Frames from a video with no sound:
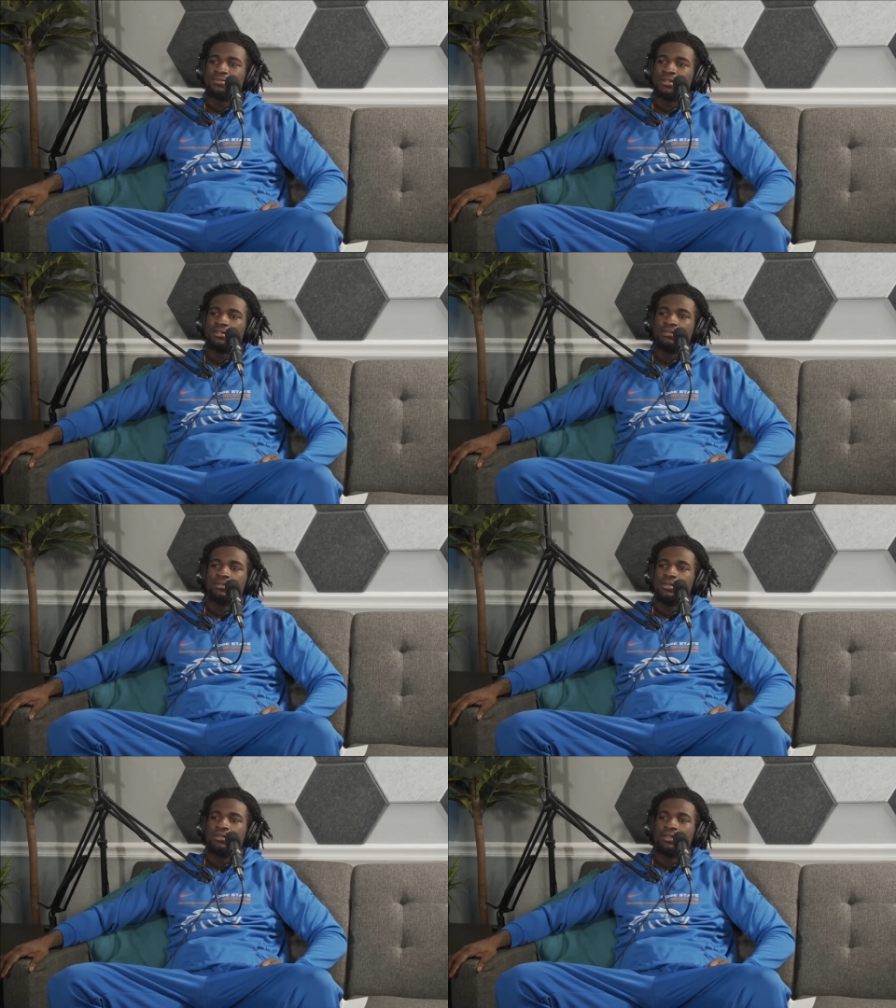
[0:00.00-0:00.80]
Like
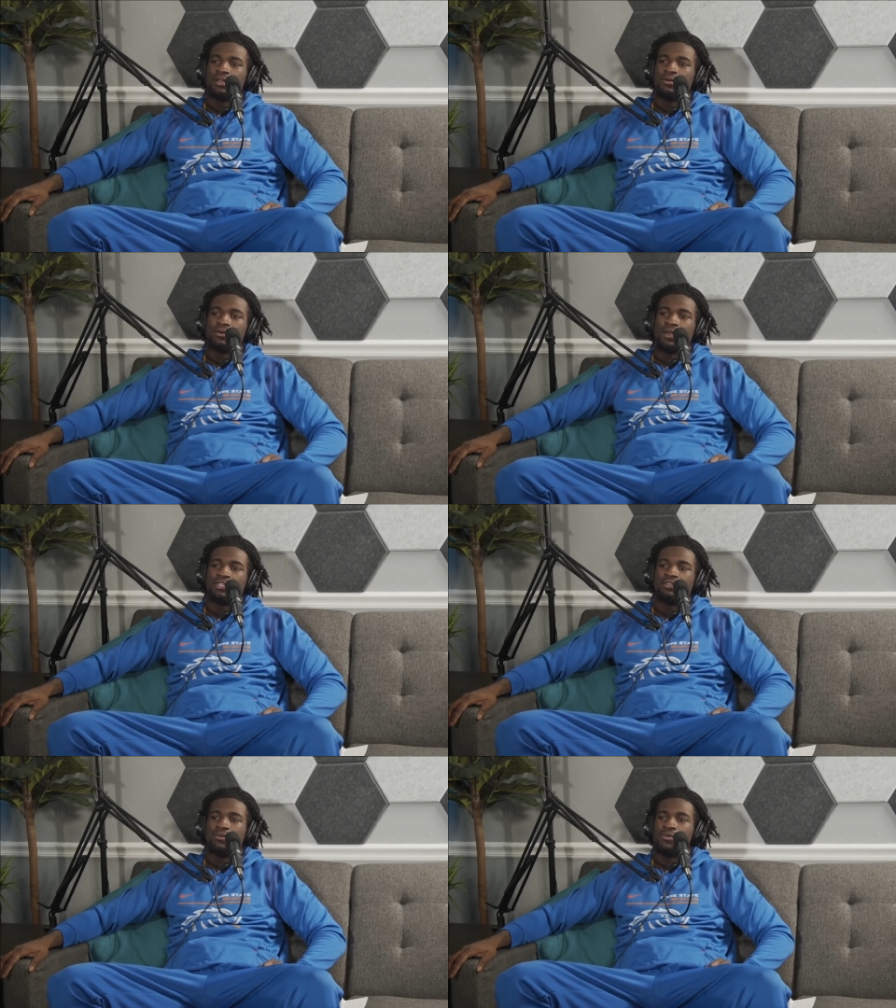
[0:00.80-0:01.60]
they go
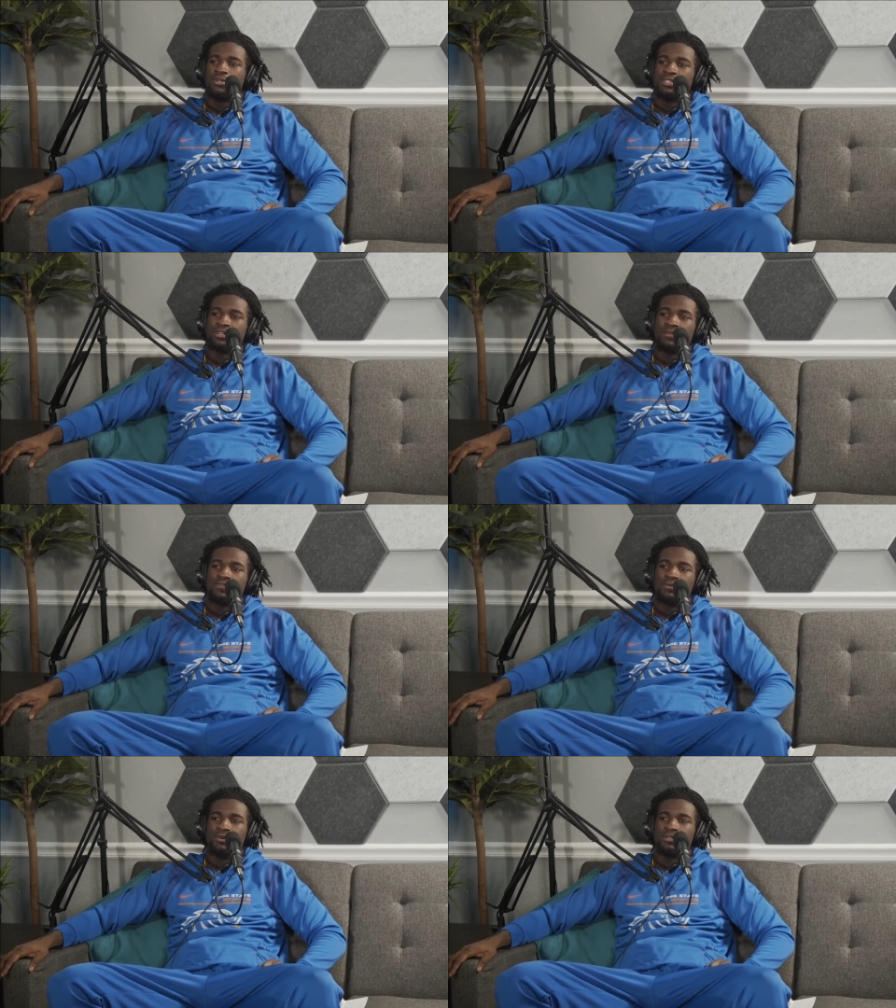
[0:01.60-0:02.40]
crazy for Boise State
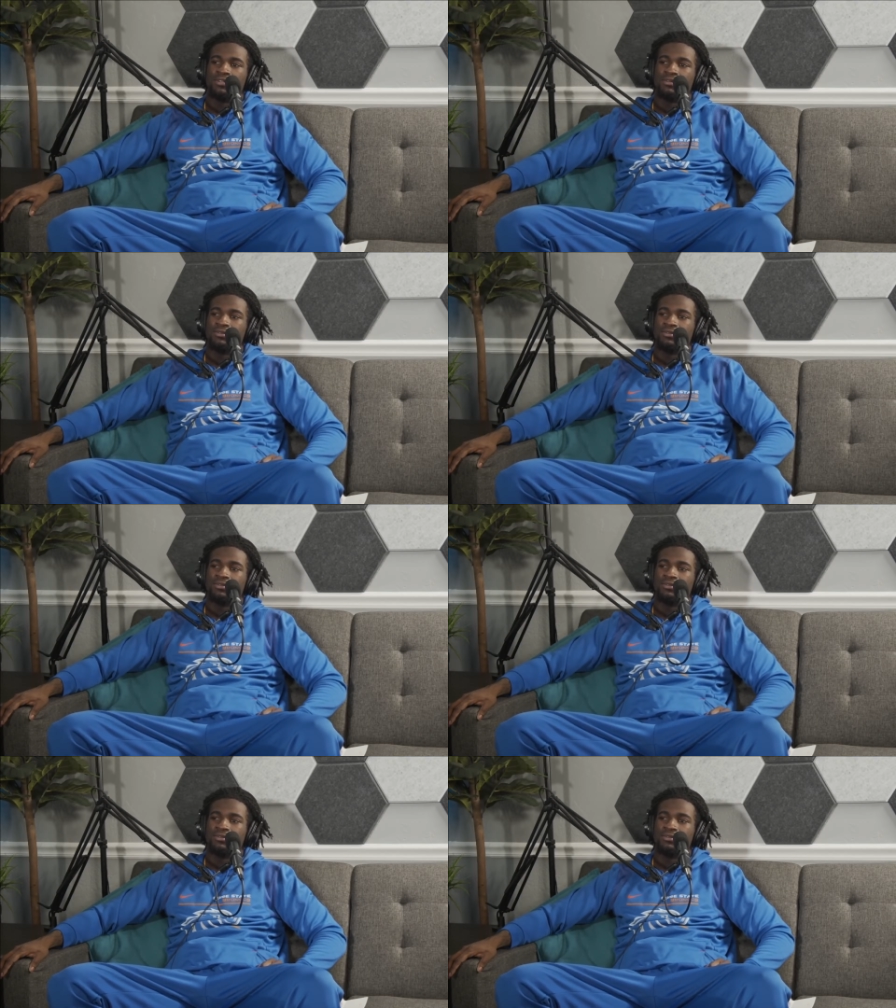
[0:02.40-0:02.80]
football too.